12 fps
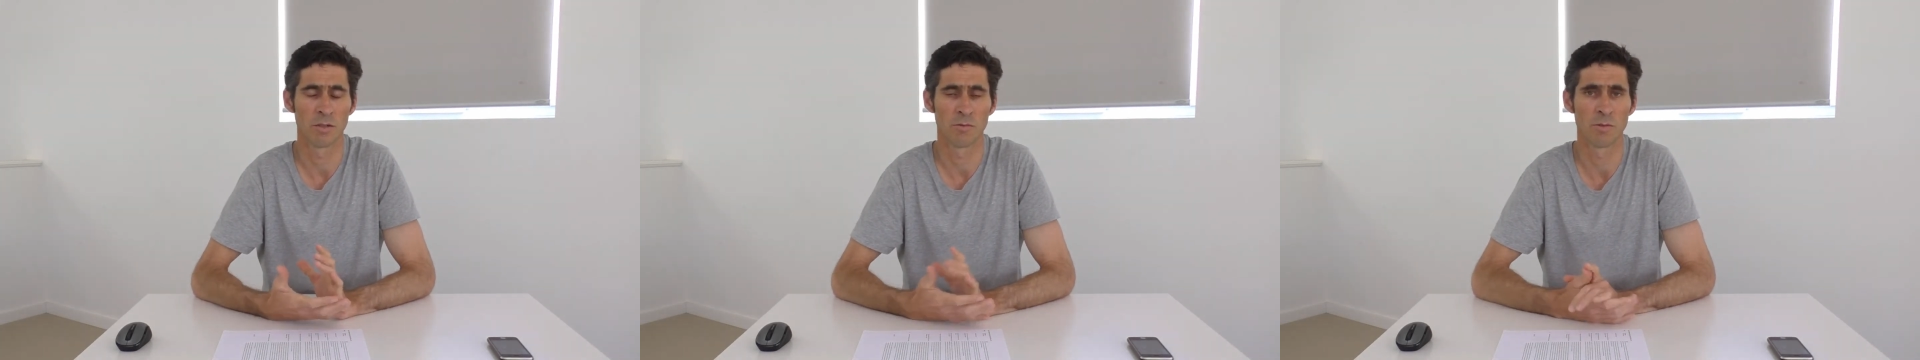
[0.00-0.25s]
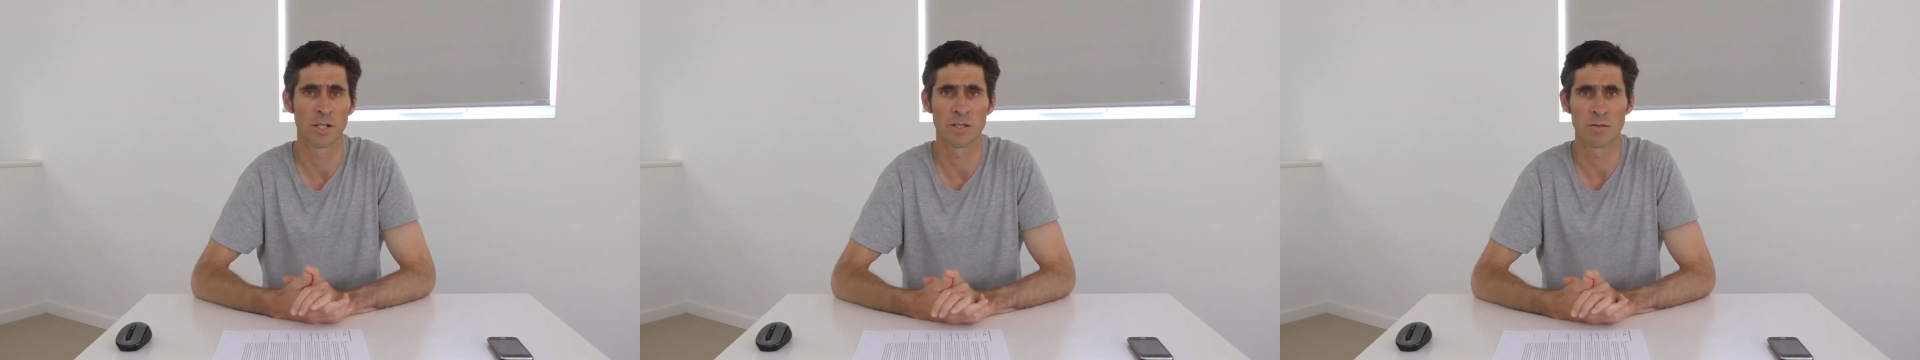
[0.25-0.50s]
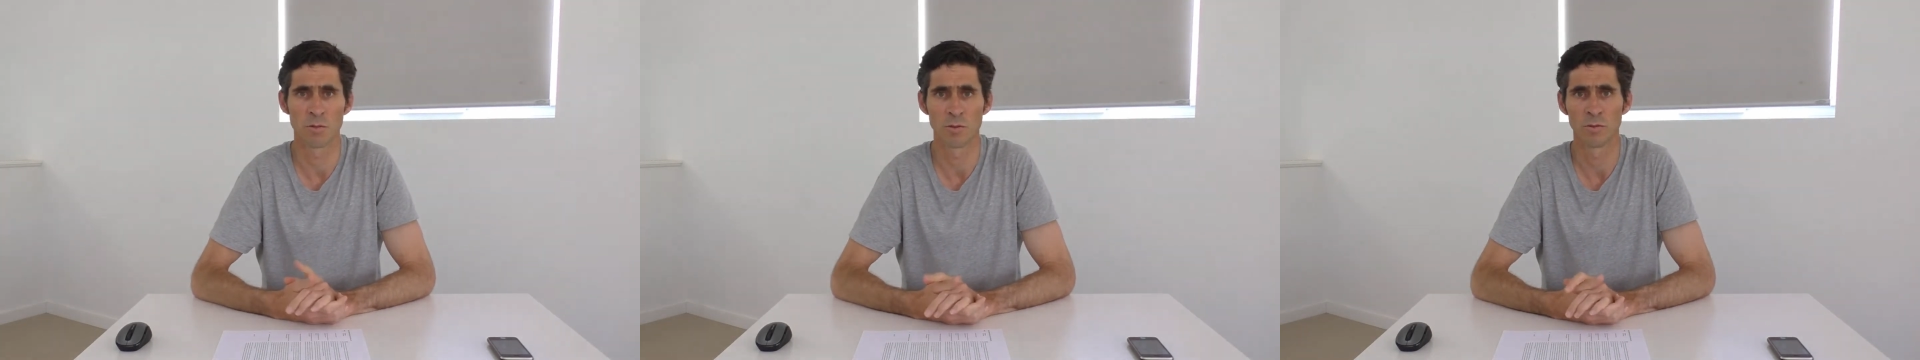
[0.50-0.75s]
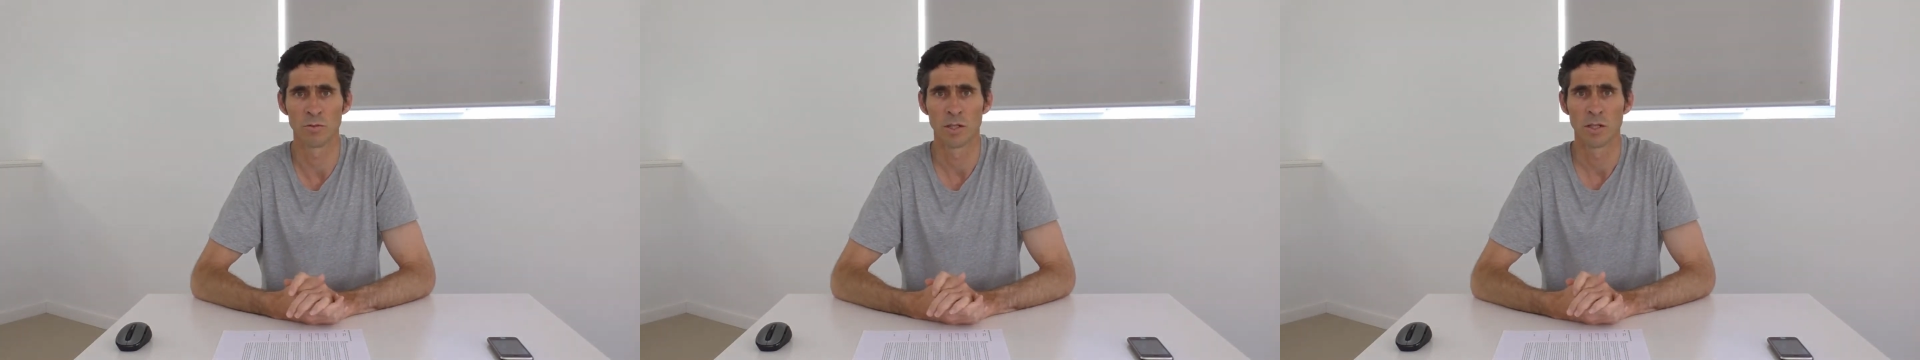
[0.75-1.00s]

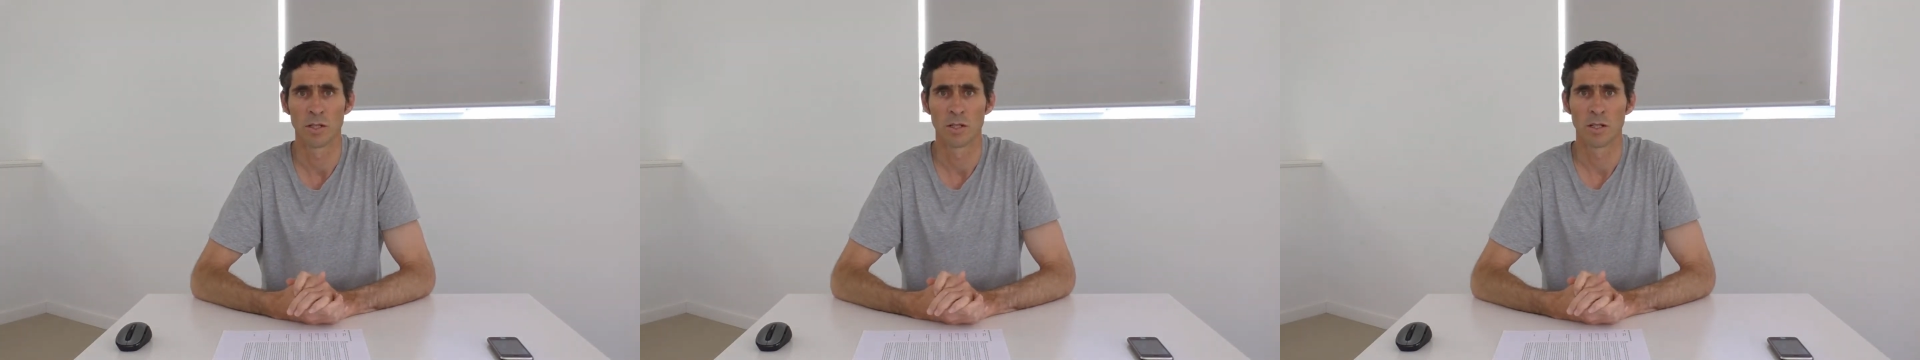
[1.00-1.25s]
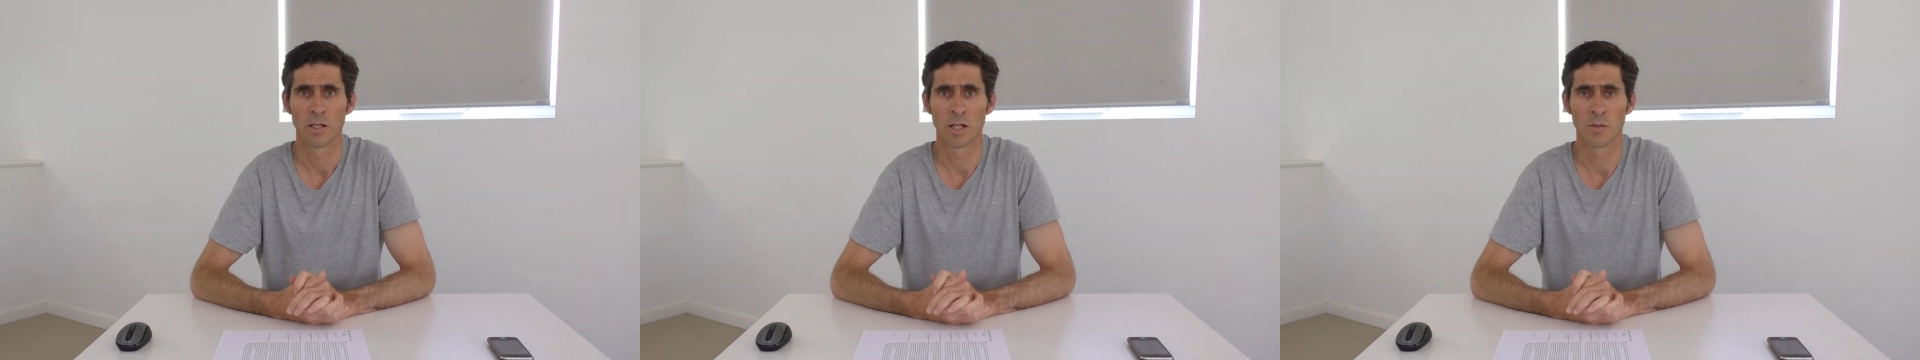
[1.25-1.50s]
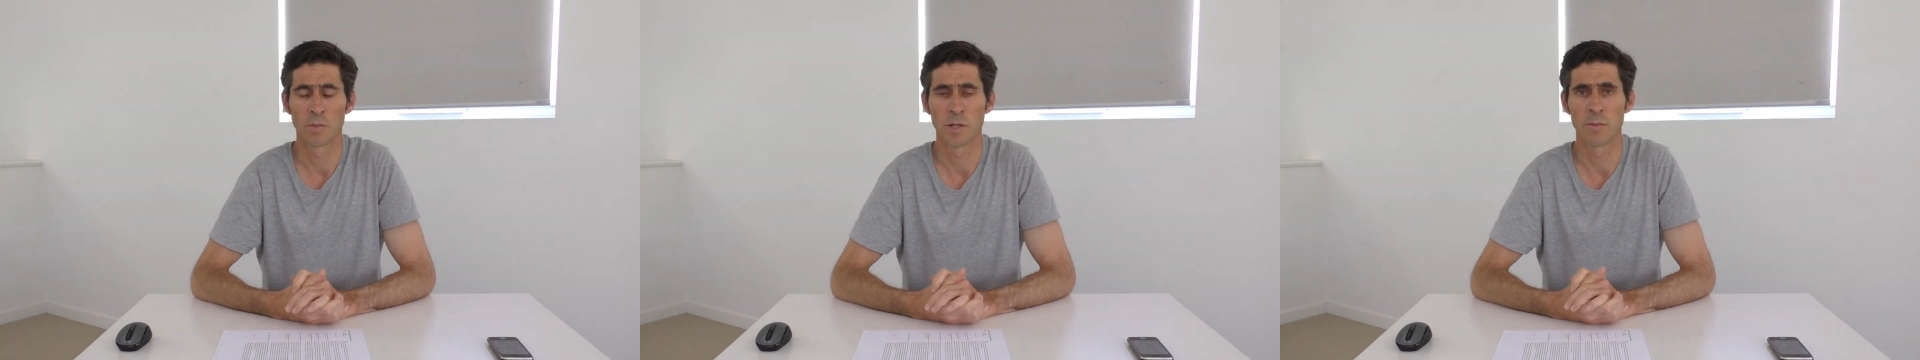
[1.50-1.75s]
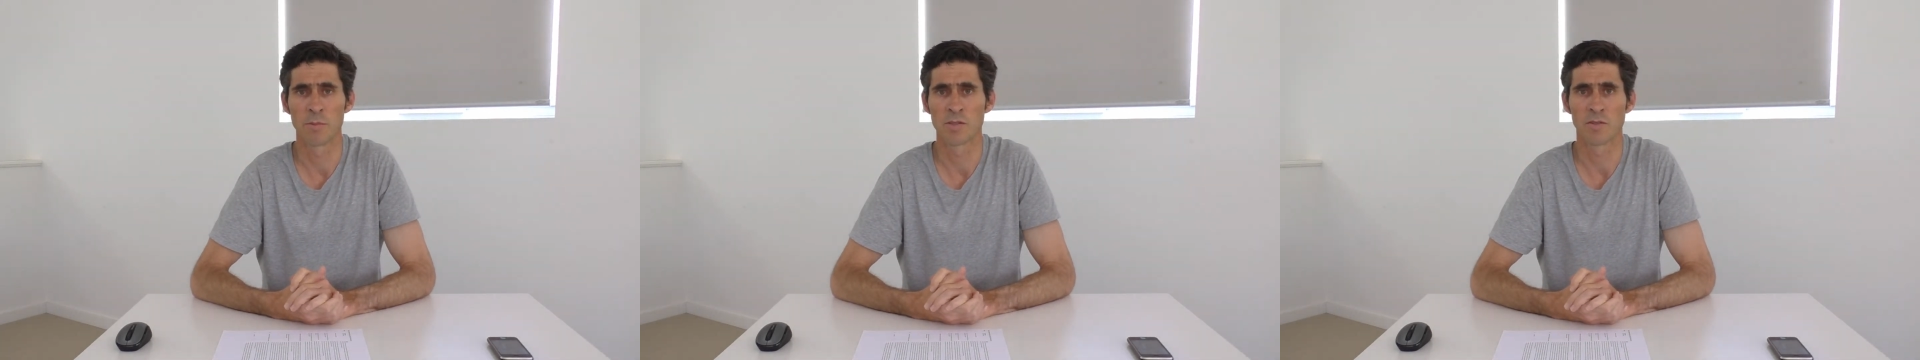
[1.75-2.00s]
reasonable
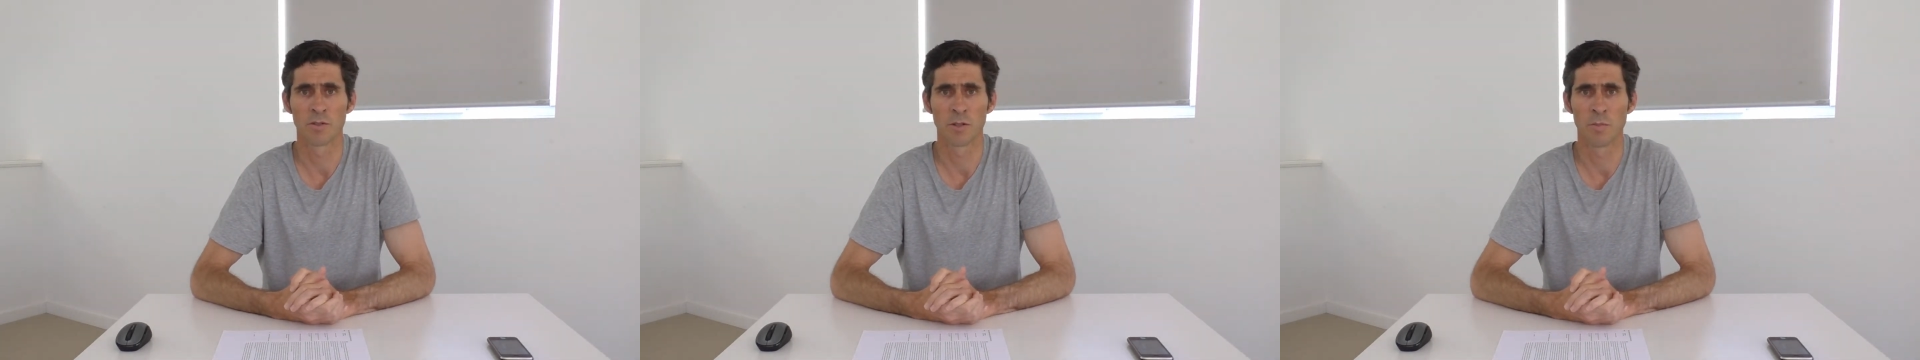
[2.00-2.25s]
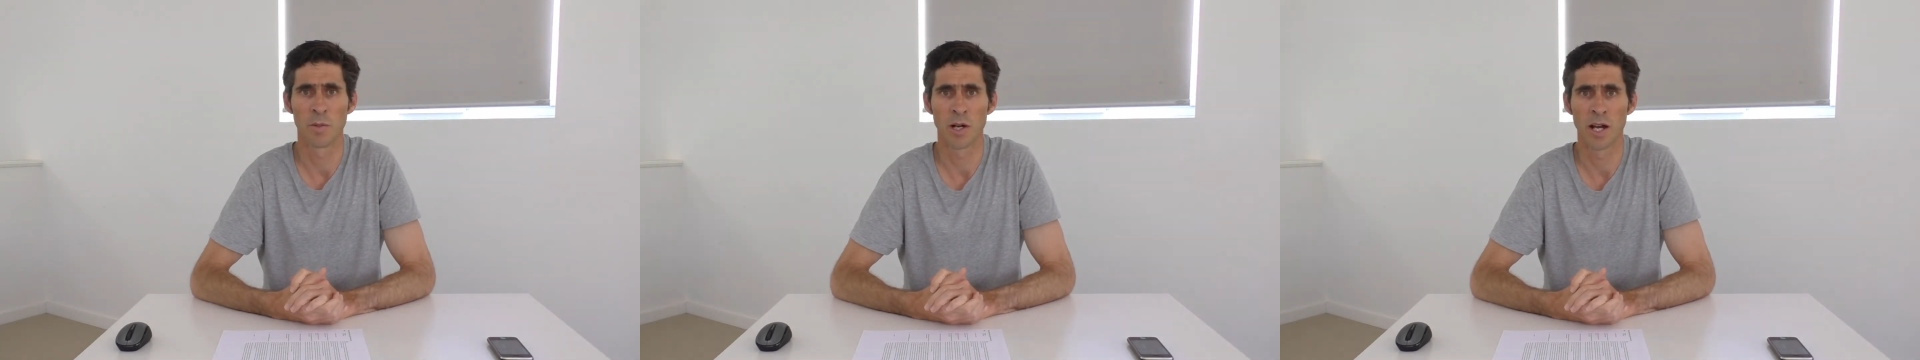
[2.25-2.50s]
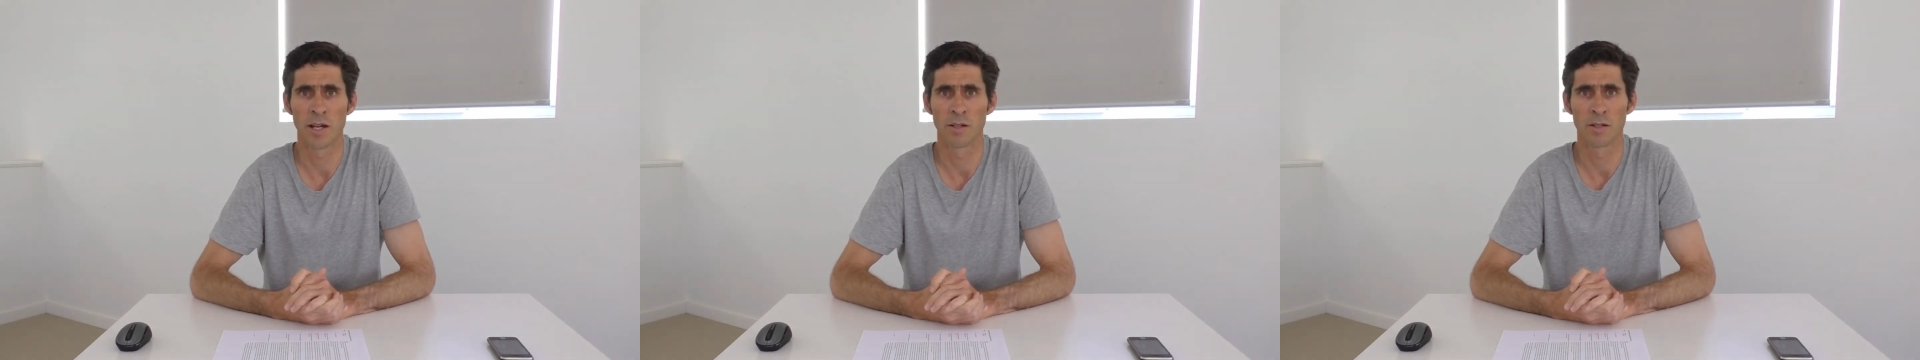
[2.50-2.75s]
premise for a buyer,